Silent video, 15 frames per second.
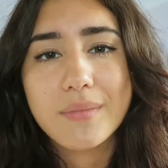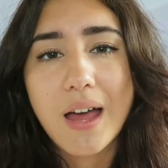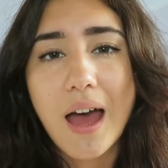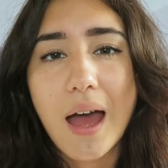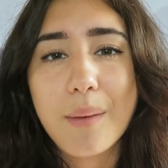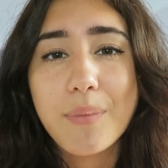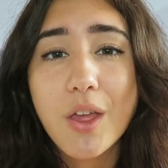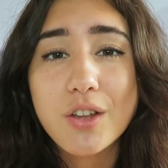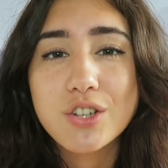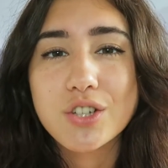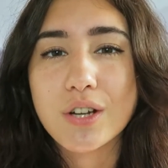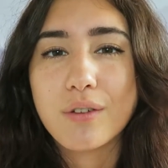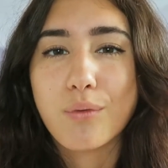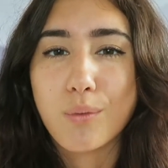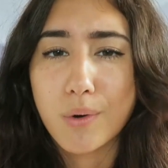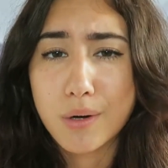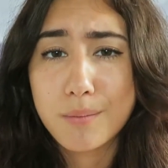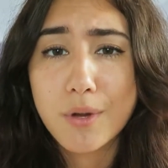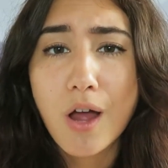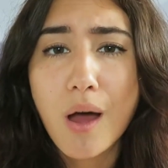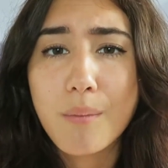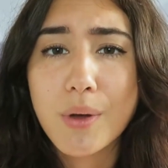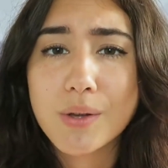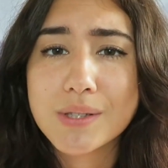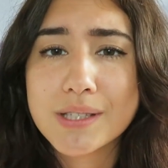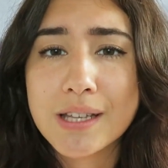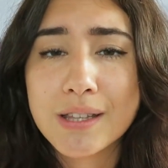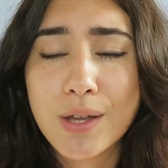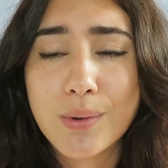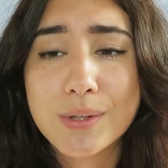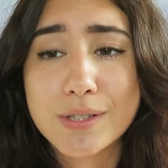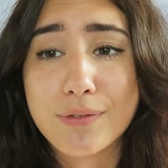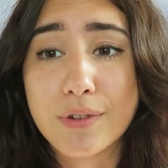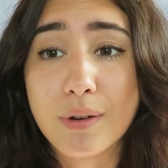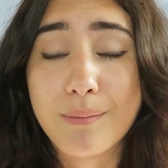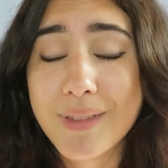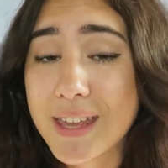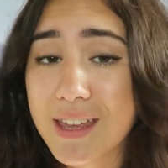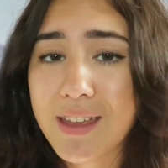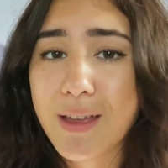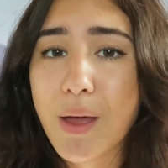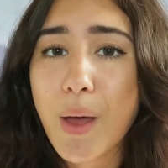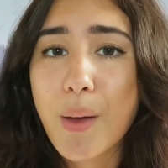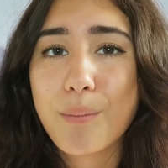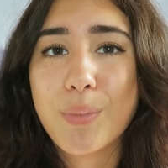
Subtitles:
And I'm not sure if worm composting though is for me